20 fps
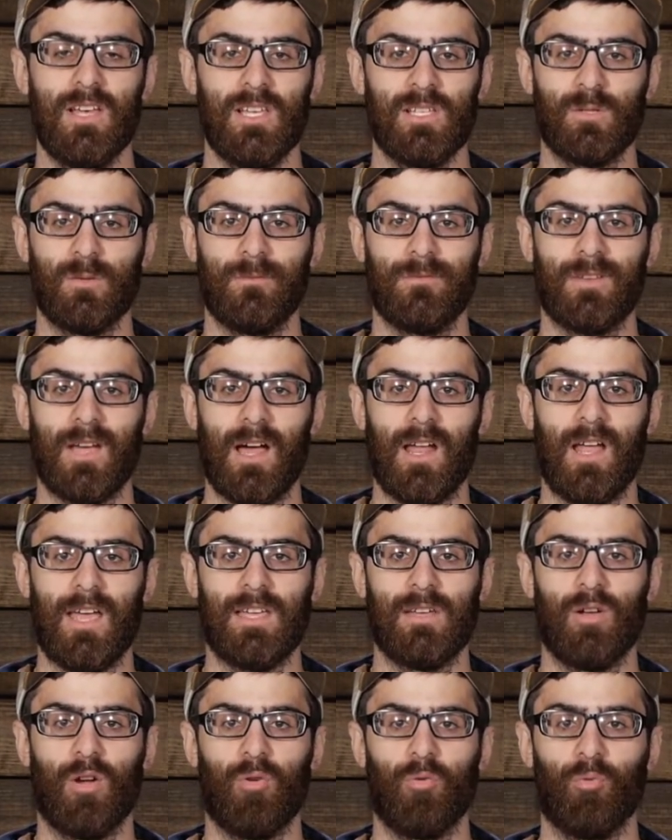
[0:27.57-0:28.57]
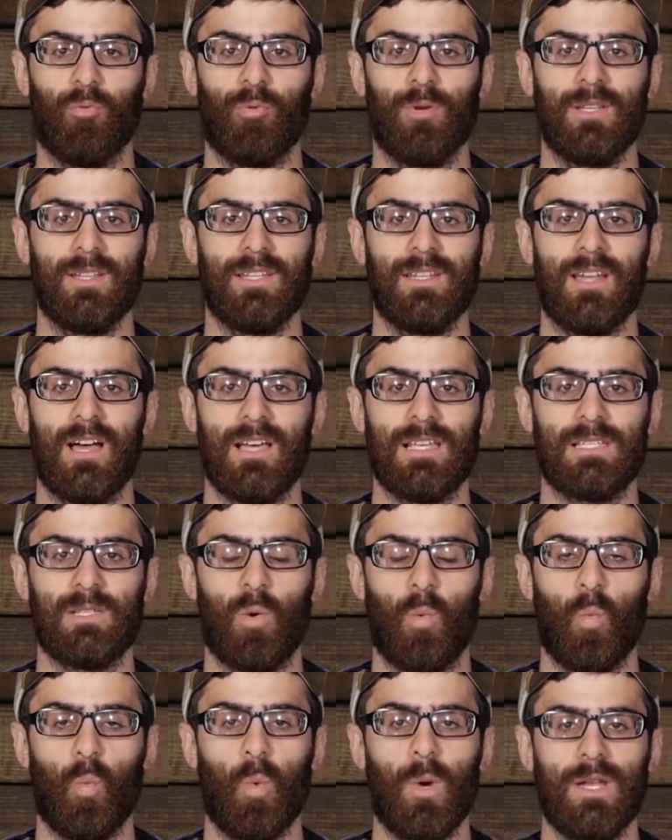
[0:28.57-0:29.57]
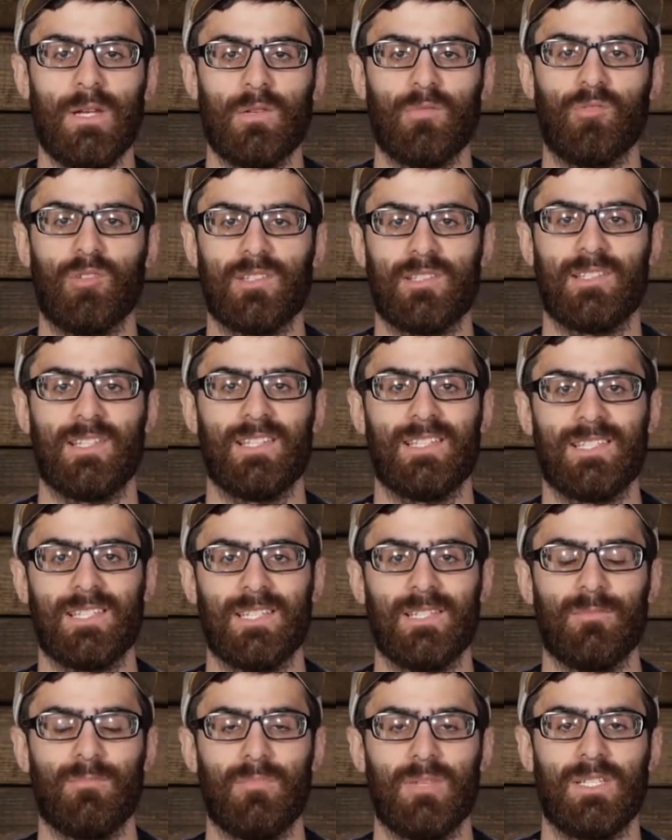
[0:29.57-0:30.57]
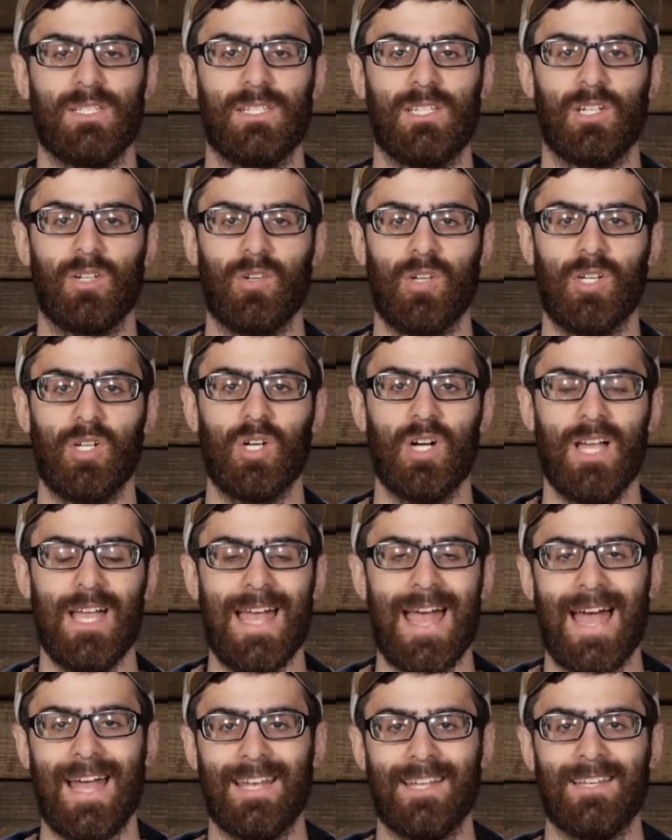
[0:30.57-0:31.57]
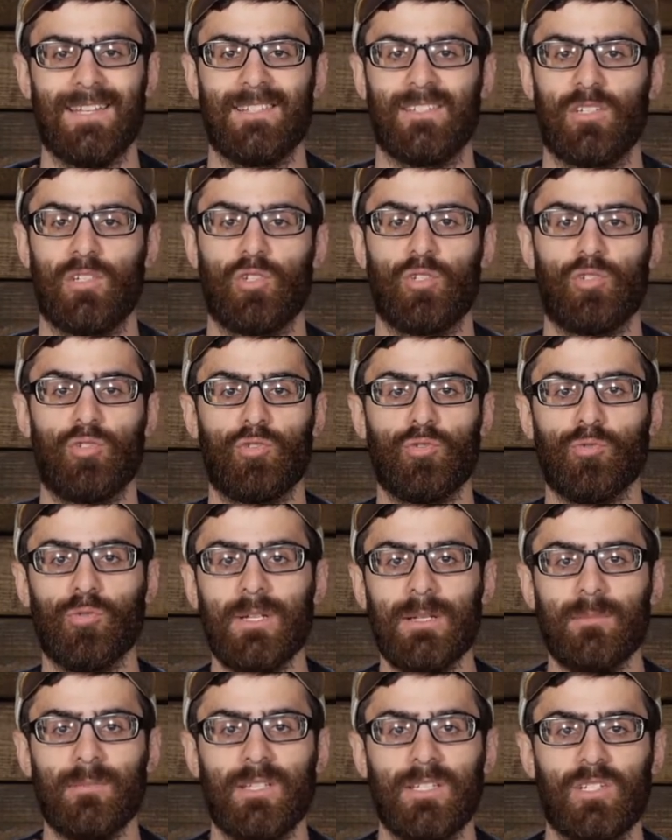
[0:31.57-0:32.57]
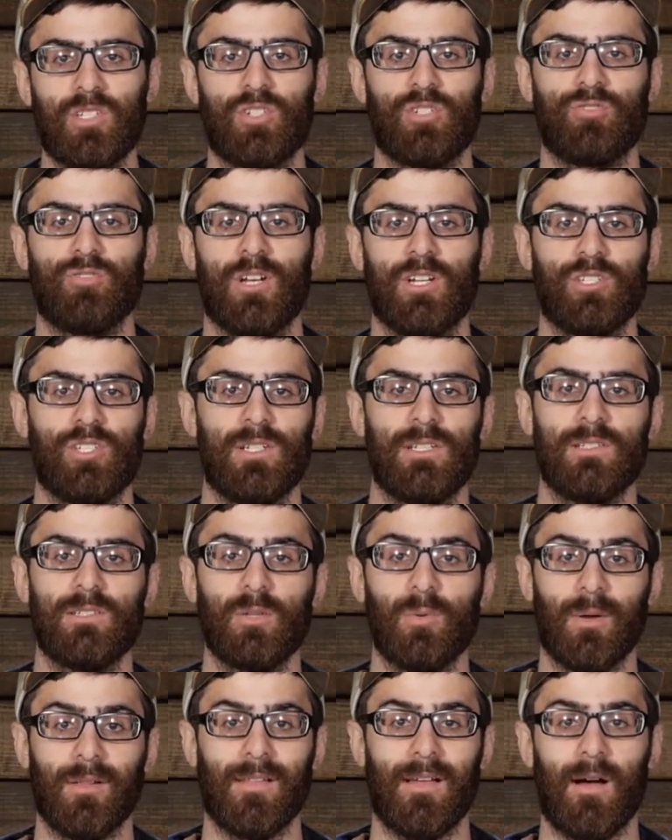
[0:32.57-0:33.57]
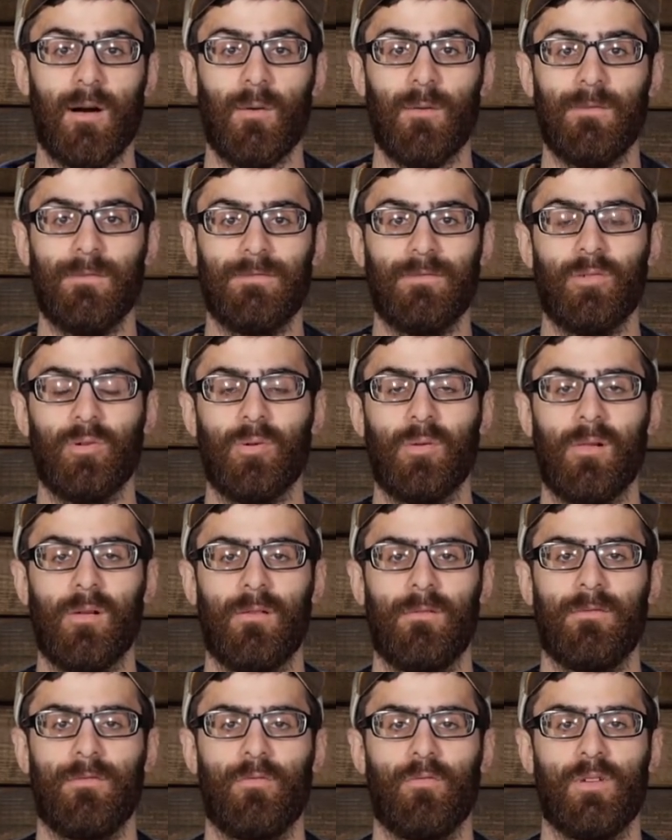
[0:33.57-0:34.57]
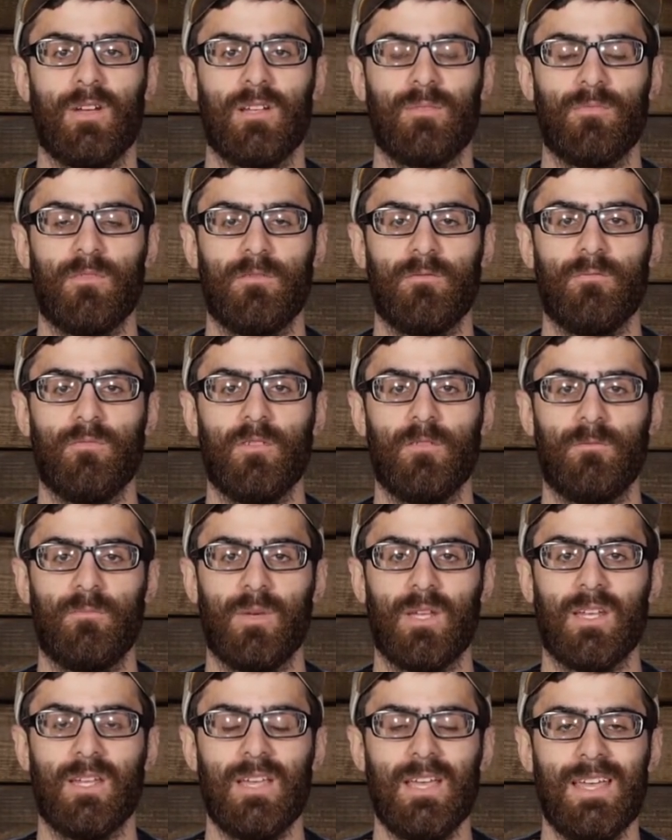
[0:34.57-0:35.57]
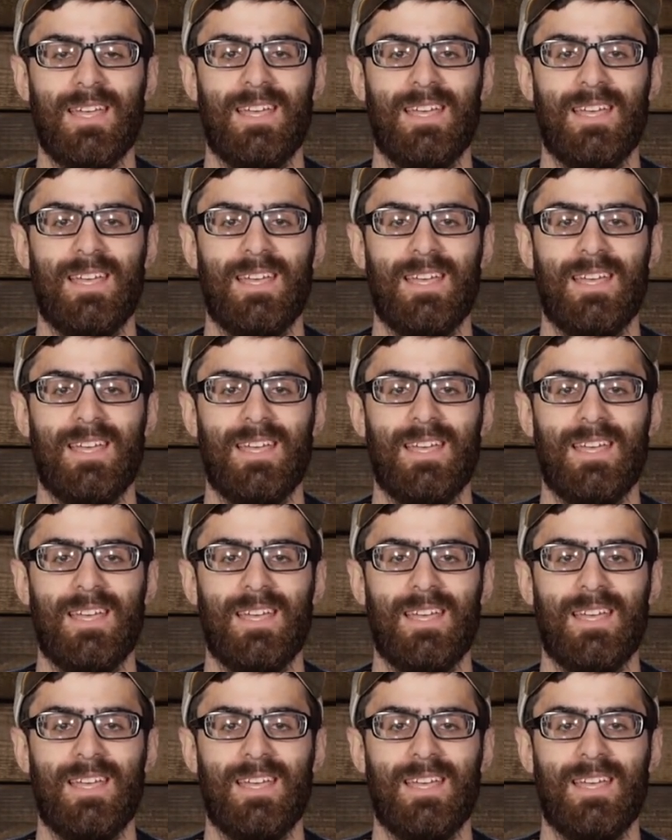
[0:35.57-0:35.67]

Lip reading: So we've got a really nice wind-resistant material, and it is extremely stretchy to allow full freedom of movement.